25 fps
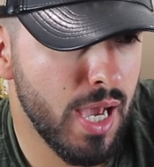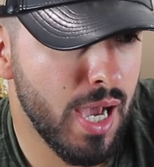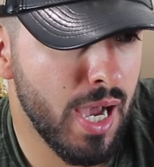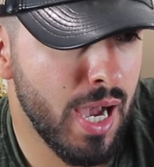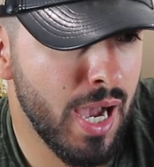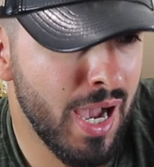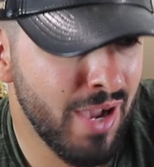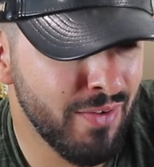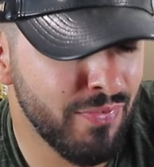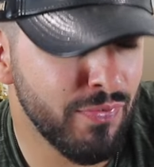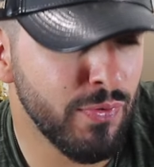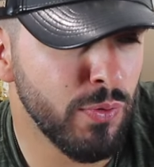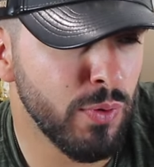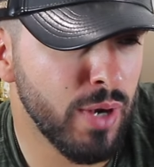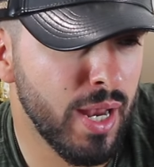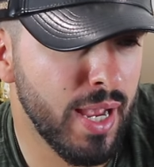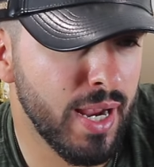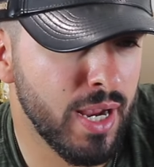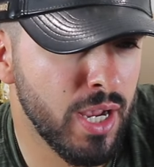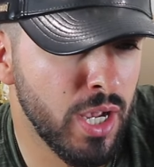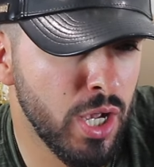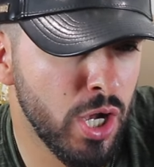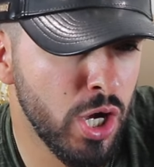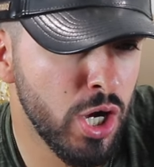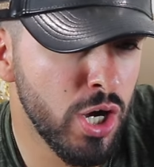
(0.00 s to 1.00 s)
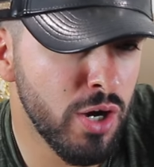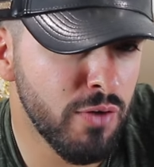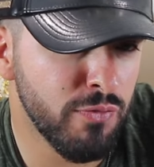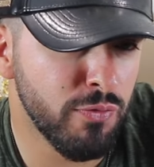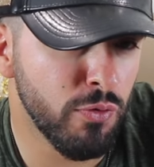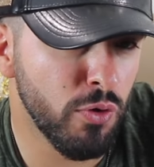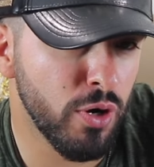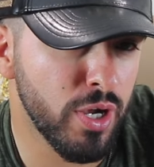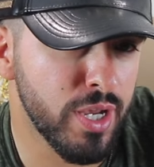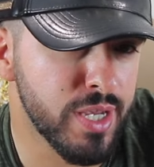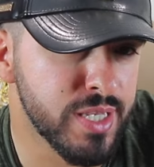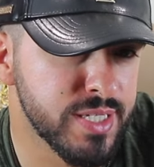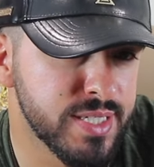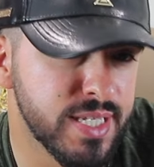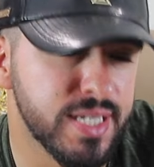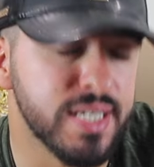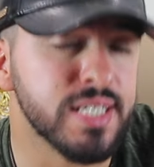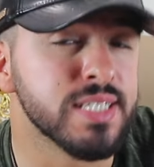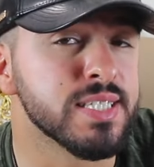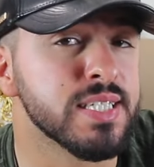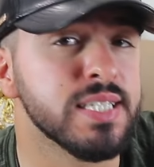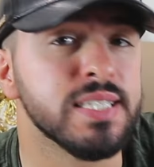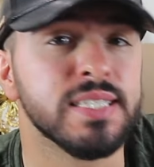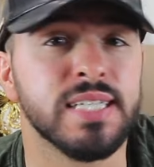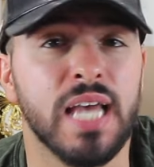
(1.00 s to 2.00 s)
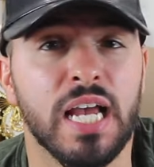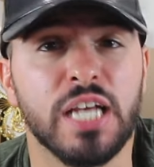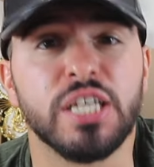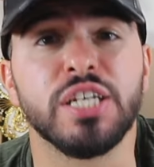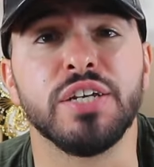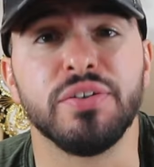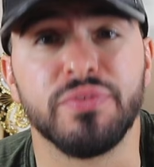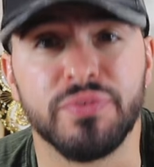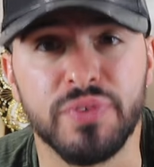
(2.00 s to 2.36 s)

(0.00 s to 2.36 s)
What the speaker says: I feel like her voice and Aziz actually